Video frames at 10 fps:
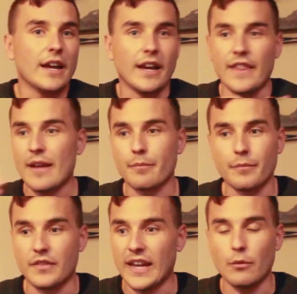That
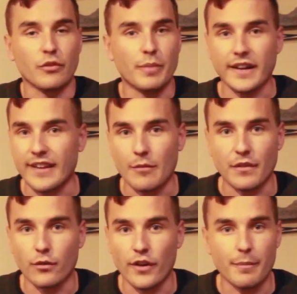date was picked out
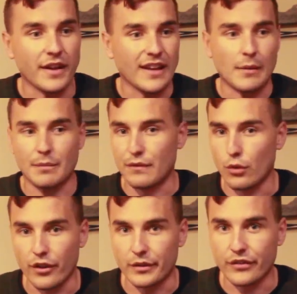before the pandemic,
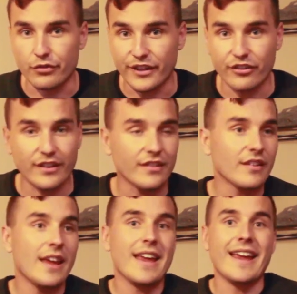before the
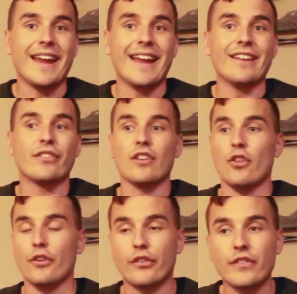restrictions, and
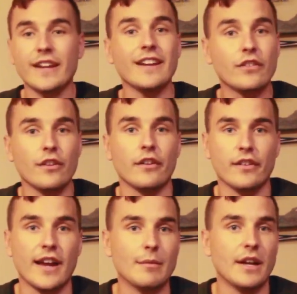so they're sticking to their
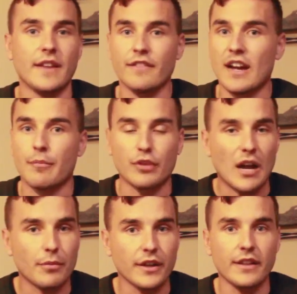timeline. They've got
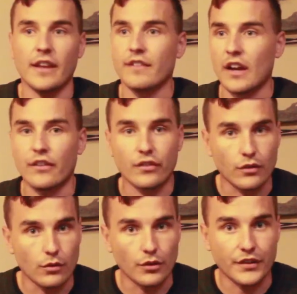property, they've got
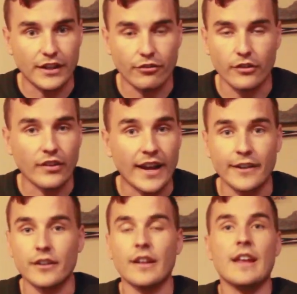school teachers
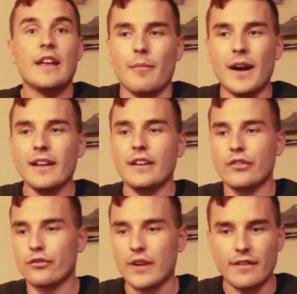hired. Molly
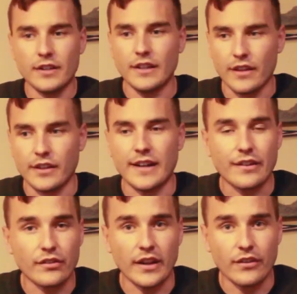is traveling the
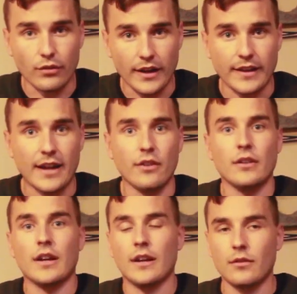United States right now,